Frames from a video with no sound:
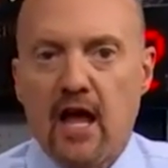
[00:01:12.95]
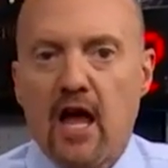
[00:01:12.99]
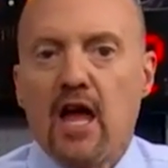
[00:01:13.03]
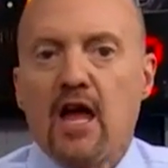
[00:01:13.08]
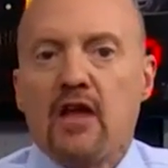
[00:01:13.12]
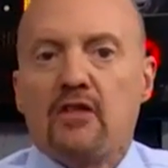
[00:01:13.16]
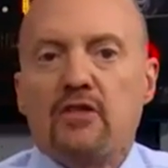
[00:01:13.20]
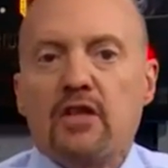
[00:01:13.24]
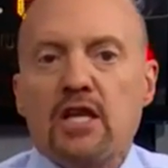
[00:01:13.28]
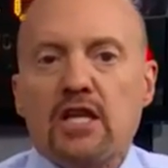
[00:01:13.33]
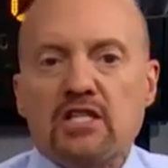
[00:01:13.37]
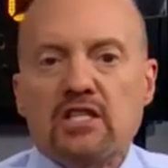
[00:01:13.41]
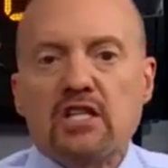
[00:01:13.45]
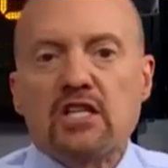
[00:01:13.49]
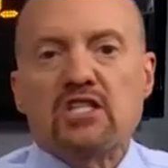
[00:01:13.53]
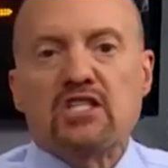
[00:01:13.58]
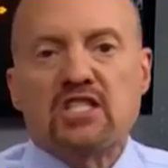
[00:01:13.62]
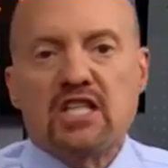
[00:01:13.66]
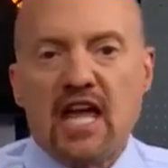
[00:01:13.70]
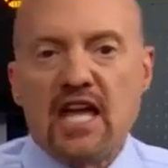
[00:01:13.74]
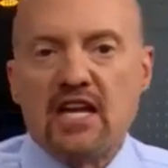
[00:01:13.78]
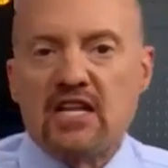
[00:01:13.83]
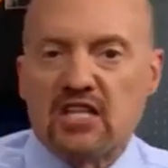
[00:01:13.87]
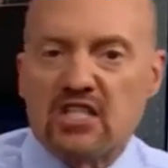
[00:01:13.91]
These things
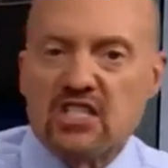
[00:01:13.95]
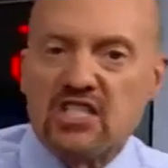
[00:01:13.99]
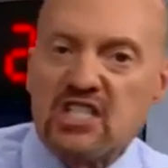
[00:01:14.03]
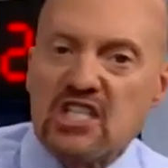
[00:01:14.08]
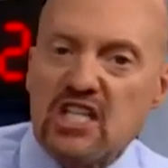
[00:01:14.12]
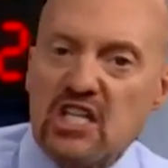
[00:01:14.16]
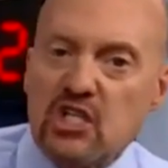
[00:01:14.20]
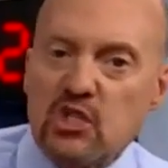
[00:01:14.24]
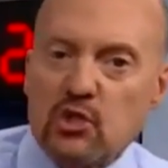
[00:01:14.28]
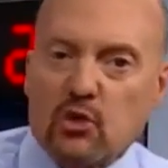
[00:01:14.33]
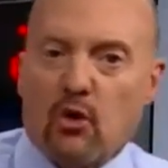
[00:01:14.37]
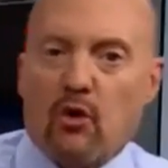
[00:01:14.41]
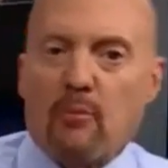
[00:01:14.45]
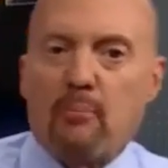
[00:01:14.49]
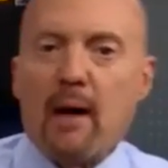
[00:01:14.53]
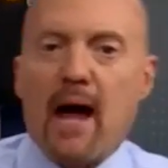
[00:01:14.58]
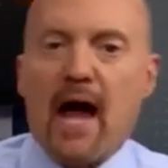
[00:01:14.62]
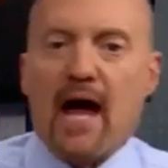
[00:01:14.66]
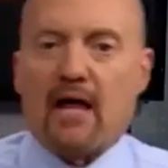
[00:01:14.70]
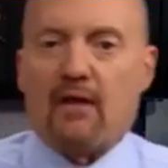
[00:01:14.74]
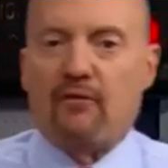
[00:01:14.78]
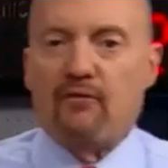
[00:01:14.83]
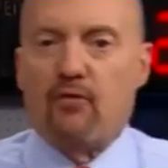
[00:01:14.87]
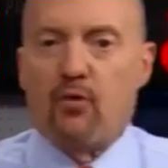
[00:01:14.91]
tend to seesaw back
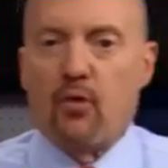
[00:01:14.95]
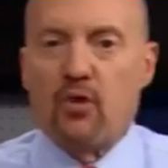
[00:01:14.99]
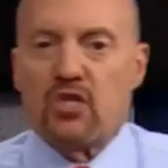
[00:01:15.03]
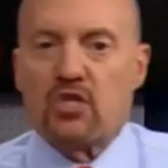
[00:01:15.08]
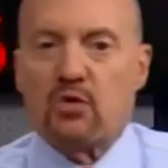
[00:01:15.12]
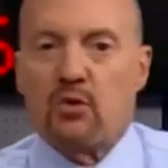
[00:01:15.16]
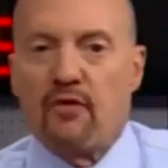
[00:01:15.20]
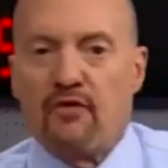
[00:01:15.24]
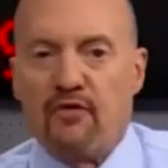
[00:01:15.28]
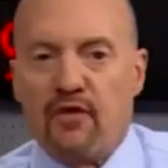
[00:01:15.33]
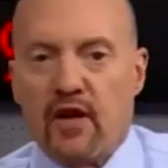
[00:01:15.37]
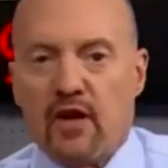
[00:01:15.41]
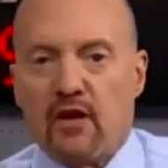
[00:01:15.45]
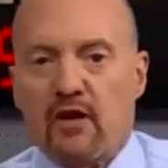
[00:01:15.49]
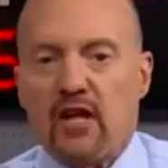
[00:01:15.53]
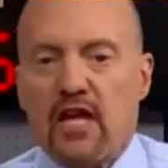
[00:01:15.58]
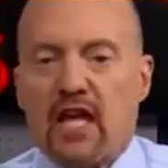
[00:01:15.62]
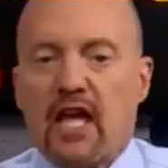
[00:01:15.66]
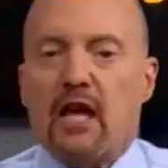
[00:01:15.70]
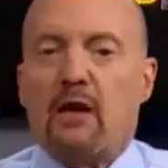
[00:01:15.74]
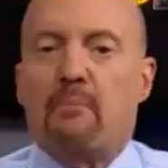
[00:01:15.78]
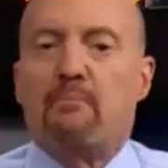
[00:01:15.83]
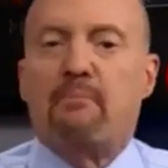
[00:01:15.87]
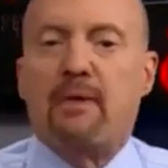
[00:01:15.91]
and forth, so I figured you get a
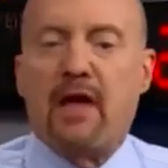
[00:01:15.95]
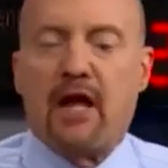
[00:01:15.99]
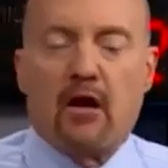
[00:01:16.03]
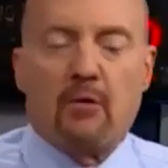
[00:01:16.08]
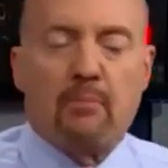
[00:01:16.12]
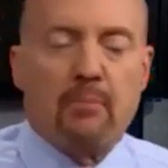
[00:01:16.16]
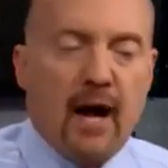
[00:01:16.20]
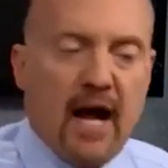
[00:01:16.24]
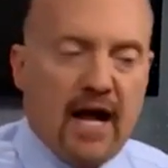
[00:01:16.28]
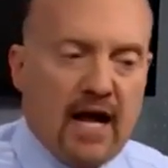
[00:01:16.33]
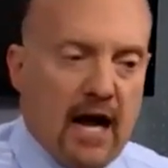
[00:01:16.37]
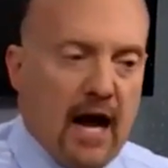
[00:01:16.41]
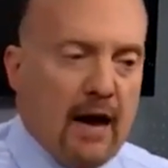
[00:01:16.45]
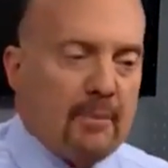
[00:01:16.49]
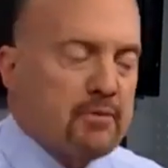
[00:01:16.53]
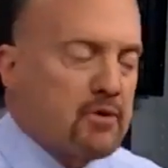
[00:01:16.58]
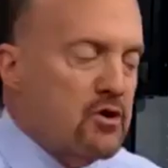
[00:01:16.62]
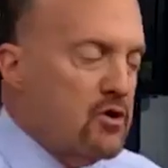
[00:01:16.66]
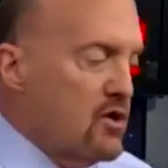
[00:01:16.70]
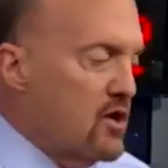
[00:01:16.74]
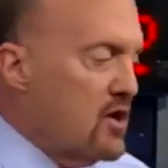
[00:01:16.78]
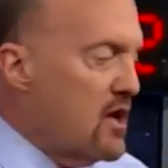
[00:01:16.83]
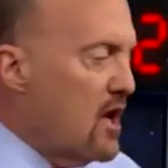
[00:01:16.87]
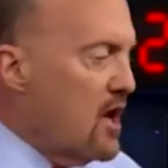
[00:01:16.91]
better buying
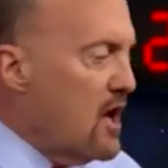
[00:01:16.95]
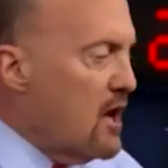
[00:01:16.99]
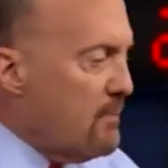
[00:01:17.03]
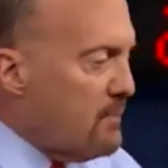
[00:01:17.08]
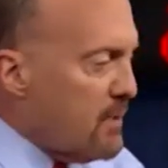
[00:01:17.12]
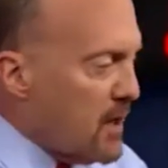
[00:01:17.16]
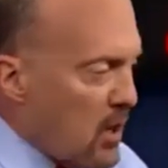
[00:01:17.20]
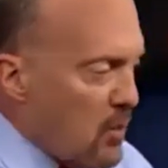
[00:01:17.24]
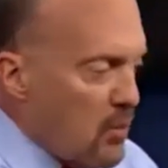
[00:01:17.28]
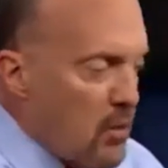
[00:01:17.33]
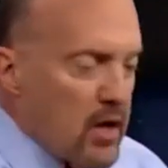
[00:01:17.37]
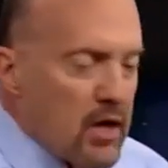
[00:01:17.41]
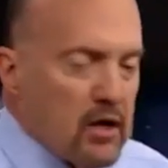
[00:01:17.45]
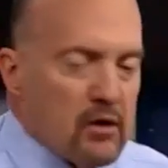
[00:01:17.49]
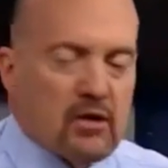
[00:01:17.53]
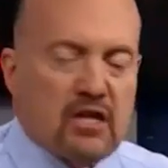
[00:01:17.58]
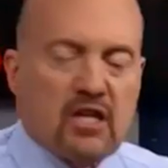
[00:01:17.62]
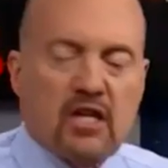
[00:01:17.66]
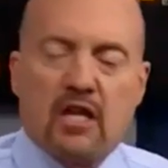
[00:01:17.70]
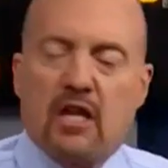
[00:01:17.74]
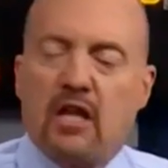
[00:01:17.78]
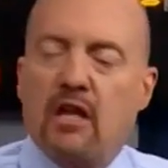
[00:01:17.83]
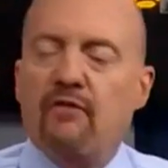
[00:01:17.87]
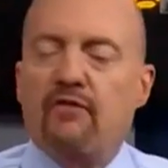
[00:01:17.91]
opportunity, but I want to
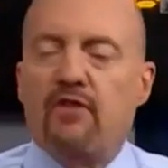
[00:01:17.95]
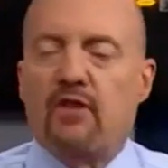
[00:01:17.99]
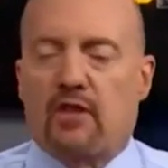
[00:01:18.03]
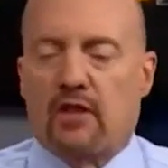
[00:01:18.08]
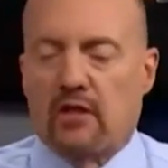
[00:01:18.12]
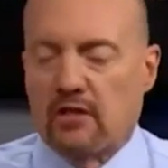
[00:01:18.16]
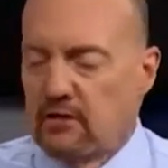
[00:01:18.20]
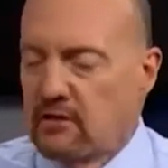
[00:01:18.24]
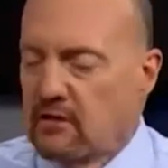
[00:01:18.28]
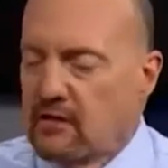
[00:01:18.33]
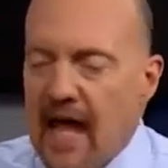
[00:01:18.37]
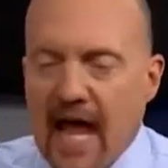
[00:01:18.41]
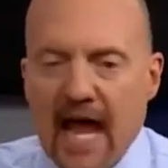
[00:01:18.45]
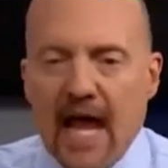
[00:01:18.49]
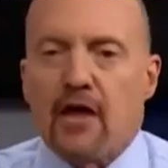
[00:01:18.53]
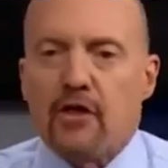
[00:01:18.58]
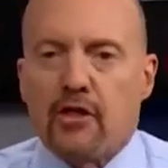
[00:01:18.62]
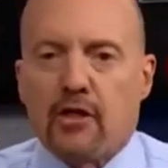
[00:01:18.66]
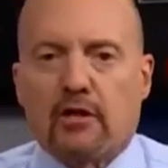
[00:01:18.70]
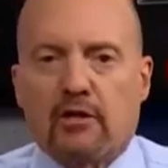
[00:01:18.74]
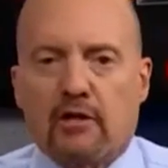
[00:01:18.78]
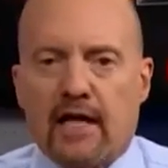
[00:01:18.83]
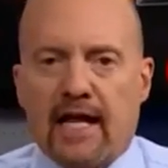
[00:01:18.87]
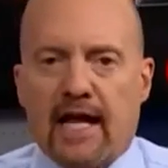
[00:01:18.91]
give you the lay of the
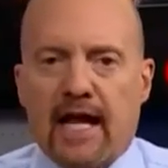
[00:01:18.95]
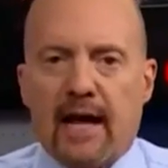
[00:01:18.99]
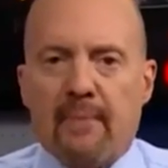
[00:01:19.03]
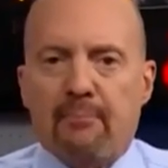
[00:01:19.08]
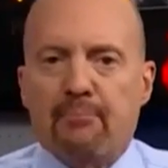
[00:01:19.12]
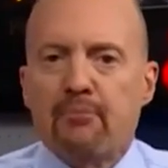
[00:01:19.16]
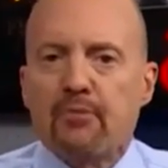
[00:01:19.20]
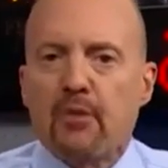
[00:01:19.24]
land.